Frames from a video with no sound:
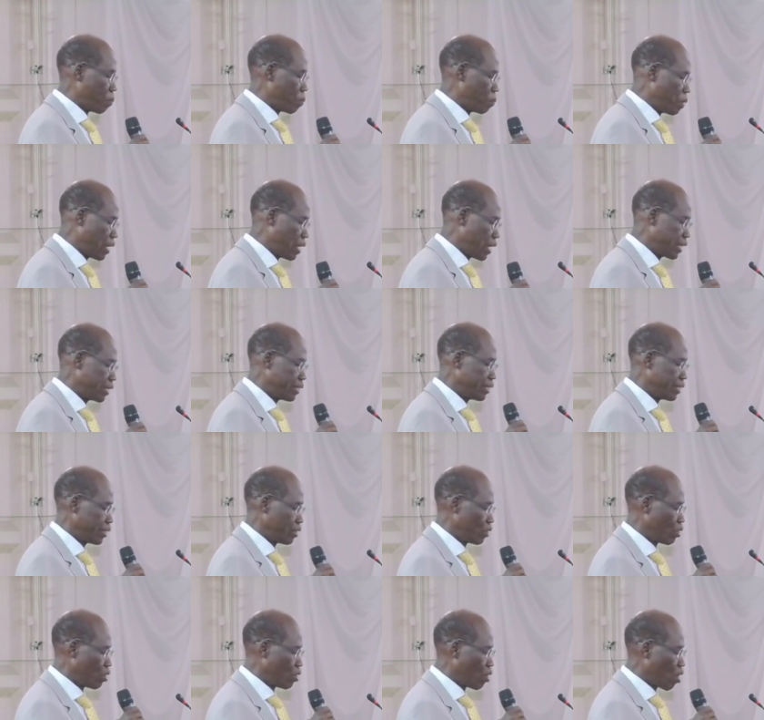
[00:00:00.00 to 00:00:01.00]
plenty
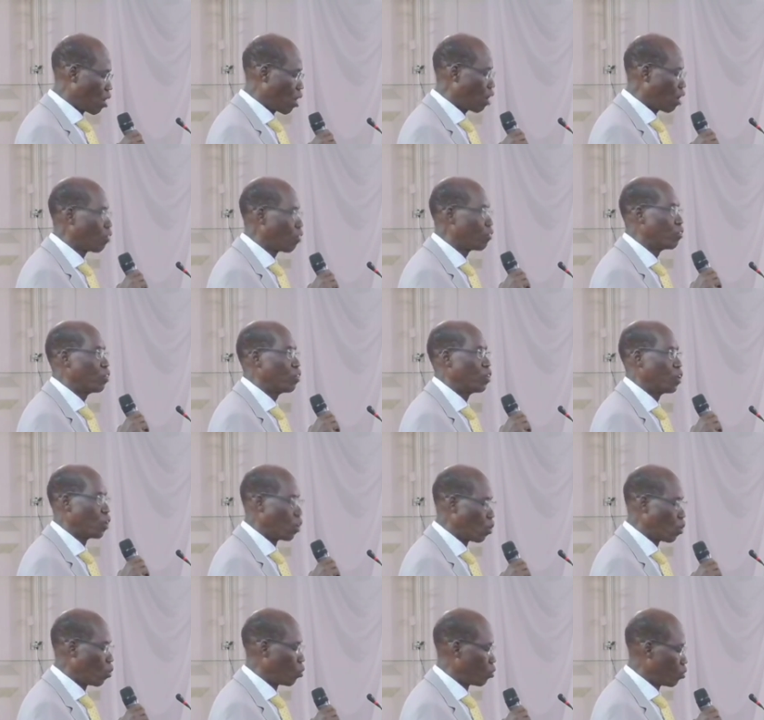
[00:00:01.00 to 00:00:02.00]
of
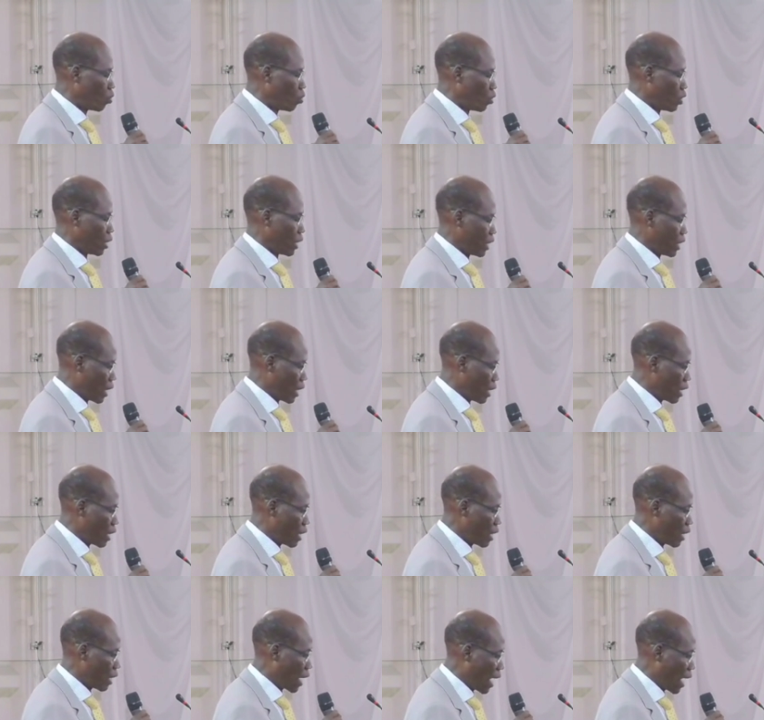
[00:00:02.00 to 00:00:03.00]

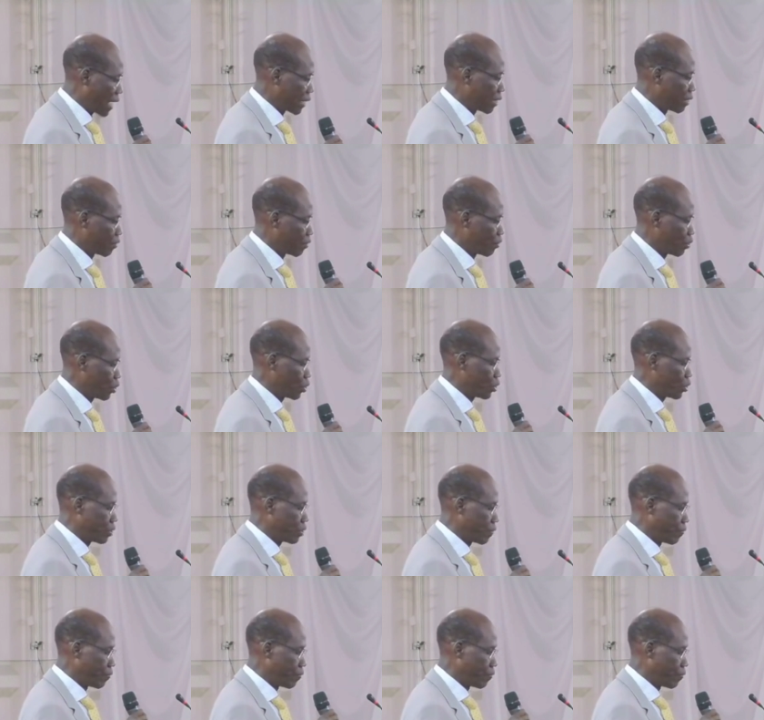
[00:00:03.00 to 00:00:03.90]
low-hanging uh, fruits